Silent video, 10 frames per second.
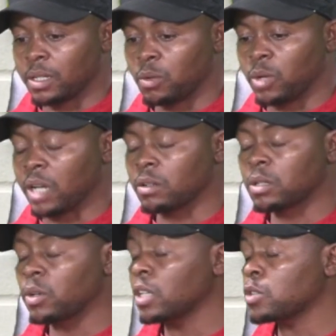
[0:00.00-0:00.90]
we are not
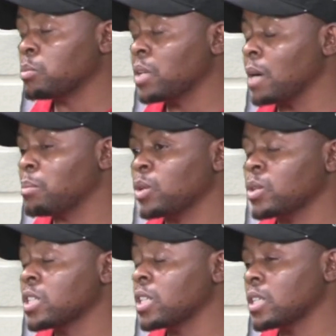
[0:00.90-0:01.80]
going to be
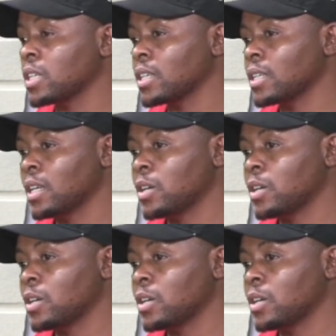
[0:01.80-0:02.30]
apologetic